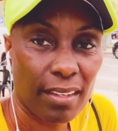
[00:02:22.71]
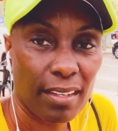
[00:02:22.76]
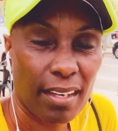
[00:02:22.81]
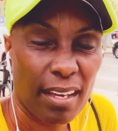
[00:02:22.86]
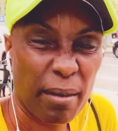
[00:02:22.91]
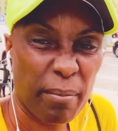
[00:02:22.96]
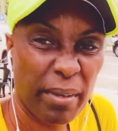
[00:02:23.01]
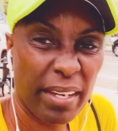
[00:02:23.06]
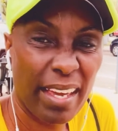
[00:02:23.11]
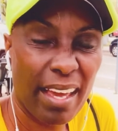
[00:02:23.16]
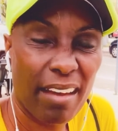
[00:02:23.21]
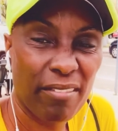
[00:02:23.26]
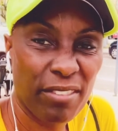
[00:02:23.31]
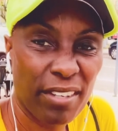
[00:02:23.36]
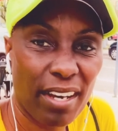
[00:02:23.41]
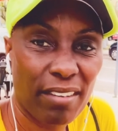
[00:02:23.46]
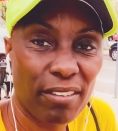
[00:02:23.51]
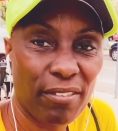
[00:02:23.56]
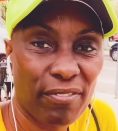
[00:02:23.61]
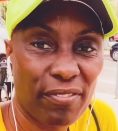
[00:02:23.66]
I mean, have you
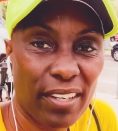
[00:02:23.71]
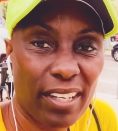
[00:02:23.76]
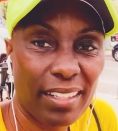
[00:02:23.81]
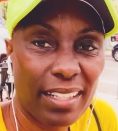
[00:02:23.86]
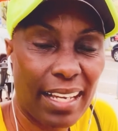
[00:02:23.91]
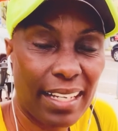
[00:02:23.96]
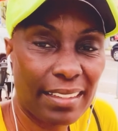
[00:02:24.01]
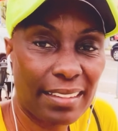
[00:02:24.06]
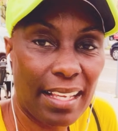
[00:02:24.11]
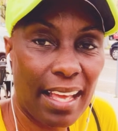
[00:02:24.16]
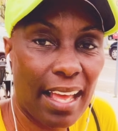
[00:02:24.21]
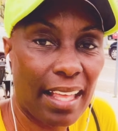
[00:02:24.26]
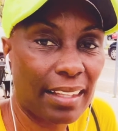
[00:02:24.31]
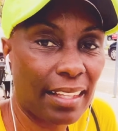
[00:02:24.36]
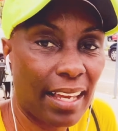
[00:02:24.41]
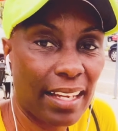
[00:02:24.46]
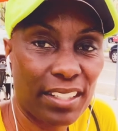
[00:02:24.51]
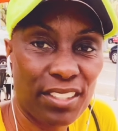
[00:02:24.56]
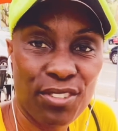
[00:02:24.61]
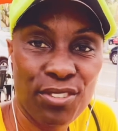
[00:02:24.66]
ever felt like that?
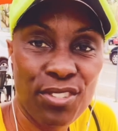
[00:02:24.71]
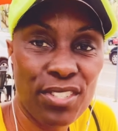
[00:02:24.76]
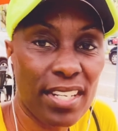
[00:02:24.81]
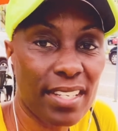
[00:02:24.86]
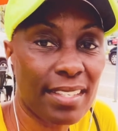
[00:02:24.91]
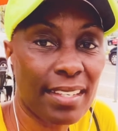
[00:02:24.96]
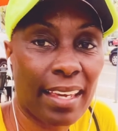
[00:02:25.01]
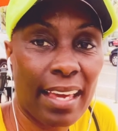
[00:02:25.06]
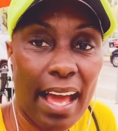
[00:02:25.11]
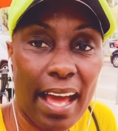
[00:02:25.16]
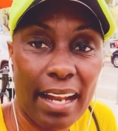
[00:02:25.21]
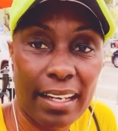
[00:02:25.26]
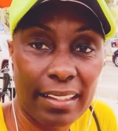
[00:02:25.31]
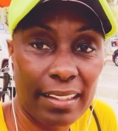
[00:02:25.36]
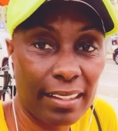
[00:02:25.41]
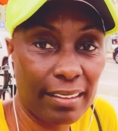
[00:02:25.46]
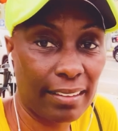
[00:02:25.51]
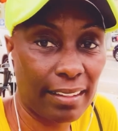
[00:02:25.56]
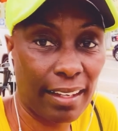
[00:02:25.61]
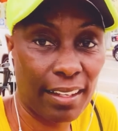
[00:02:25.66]
Like you just gotta
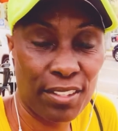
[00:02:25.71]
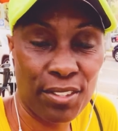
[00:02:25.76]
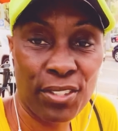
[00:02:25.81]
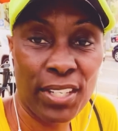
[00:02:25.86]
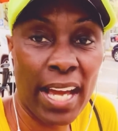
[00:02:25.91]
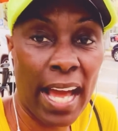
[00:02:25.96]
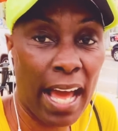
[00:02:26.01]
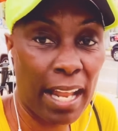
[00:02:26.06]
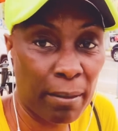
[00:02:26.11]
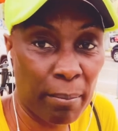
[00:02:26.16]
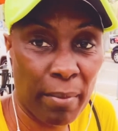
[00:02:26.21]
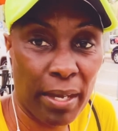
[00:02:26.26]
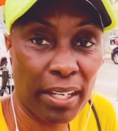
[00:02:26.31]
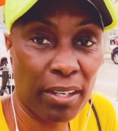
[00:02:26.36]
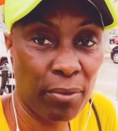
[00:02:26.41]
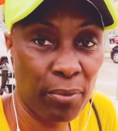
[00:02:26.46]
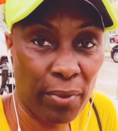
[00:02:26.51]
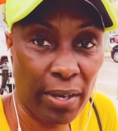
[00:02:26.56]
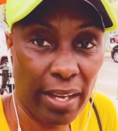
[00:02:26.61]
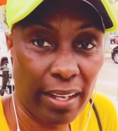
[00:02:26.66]
get there, you gotta make
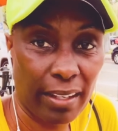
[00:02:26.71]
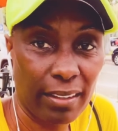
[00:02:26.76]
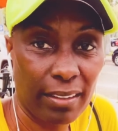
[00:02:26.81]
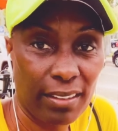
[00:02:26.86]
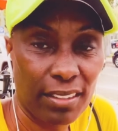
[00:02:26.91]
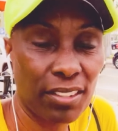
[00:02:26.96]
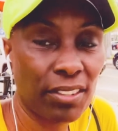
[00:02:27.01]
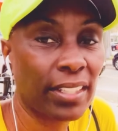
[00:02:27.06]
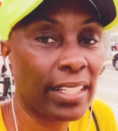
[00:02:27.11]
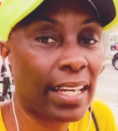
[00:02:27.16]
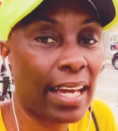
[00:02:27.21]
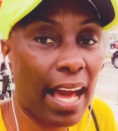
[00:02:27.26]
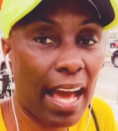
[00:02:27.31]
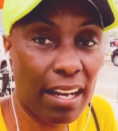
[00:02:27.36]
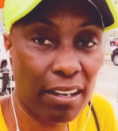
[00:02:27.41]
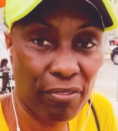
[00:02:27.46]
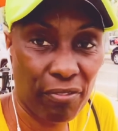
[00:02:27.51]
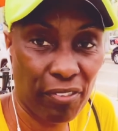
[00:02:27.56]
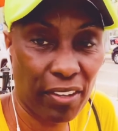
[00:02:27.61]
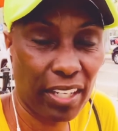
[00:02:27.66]
a way. You
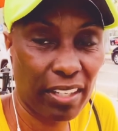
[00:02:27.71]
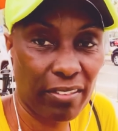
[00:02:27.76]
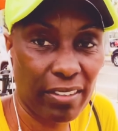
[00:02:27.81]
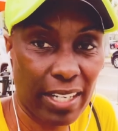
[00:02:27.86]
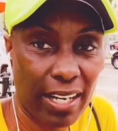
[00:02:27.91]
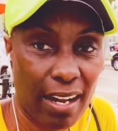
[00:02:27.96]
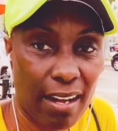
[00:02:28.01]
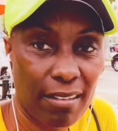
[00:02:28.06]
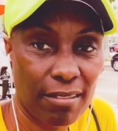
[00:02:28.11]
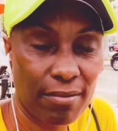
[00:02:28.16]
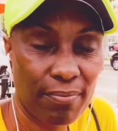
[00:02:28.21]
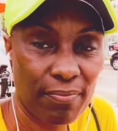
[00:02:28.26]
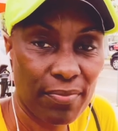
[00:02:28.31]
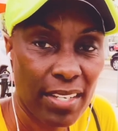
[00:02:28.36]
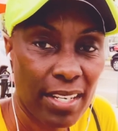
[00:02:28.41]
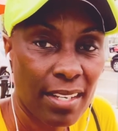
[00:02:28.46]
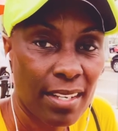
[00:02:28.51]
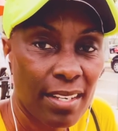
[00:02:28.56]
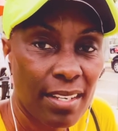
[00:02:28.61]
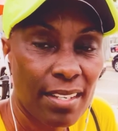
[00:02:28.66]
gotta figure it out.
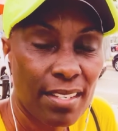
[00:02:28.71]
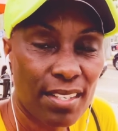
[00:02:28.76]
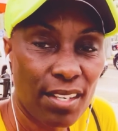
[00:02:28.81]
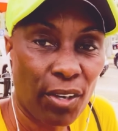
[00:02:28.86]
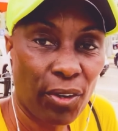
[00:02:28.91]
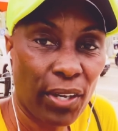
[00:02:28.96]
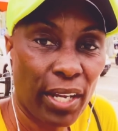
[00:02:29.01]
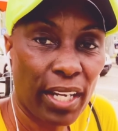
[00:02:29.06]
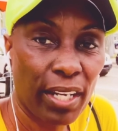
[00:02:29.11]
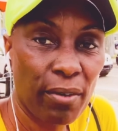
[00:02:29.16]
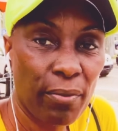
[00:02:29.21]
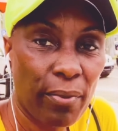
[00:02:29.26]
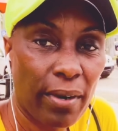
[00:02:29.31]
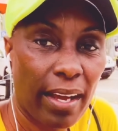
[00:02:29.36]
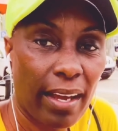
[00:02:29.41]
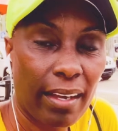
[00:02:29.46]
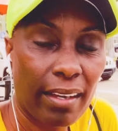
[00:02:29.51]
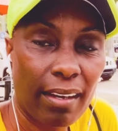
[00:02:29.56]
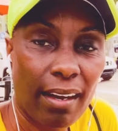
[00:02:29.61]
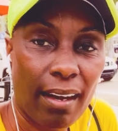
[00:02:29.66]
So
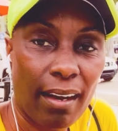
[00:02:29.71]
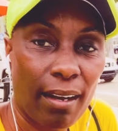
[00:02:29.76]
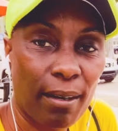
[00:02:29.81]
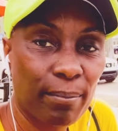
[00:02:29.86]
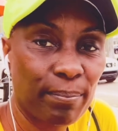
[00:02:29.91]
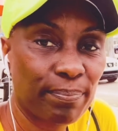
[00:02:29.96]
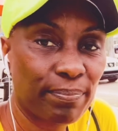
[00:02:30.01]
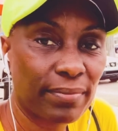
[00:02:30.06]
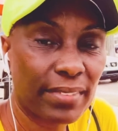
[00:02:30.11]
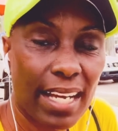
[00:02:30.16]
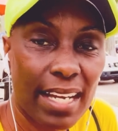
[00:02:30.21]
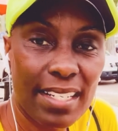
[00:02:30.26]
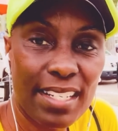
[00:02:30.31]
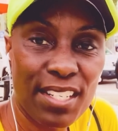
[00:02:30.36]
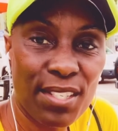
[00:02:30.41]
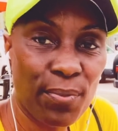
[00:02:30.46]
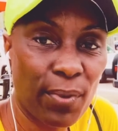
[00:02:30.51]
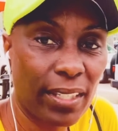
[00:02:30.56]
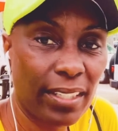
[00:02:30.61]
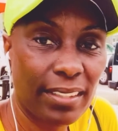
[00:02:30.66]
anyway, I
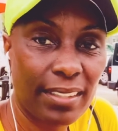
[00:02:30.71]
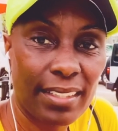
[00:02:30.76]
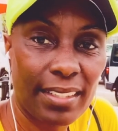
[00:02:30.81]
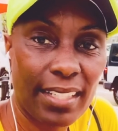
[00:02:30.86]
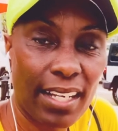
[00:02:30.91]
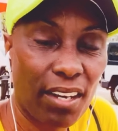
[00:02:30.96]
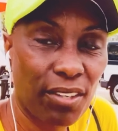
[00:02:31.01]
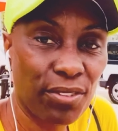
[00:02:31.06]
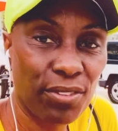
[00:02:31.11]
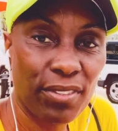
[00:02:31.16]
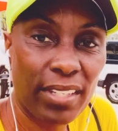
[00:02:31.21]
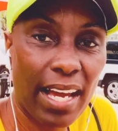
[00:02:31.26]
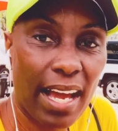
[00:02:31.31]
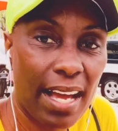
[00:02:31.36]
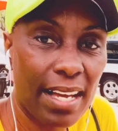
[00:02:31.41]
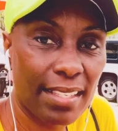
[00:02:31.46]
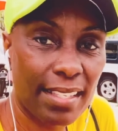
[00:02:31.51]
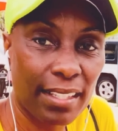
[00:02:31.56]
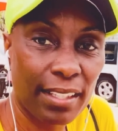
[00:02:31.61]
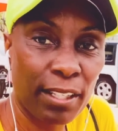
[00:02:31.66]
just wanted to tell you
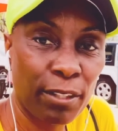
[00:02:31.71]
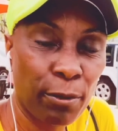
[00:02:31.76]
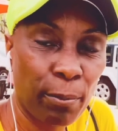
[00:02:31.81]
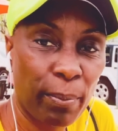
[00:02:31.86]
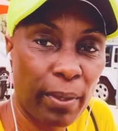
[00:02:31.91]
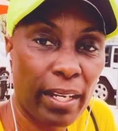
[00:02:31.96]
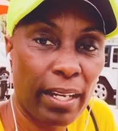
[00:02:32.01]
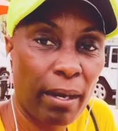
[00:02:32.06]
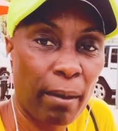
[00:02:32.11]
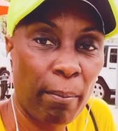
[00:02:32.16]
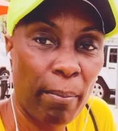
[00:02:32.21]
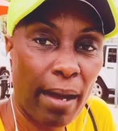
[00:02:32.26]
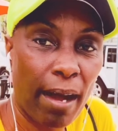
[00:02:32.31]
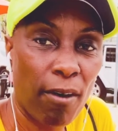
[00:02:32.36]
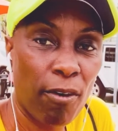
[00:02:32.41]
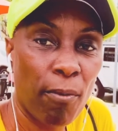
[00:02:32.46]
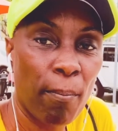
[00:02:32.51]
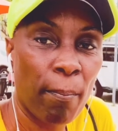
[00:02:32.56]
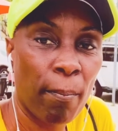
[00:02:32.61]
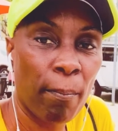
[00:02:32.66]
guys a little bit
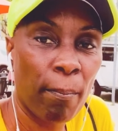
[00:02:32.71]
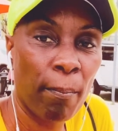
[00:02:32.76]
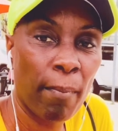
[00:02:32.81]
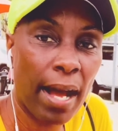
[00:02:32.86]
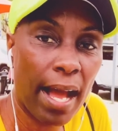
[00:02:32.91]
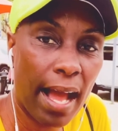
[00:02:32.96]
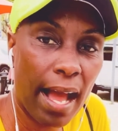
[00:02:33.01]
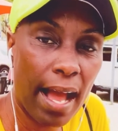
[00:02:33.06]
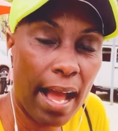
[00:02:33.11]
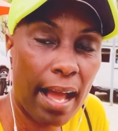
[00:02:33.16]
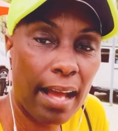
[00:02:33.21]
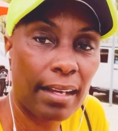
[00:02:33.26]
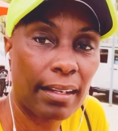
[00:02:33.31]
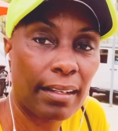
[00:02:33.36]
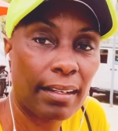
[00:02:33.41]
about my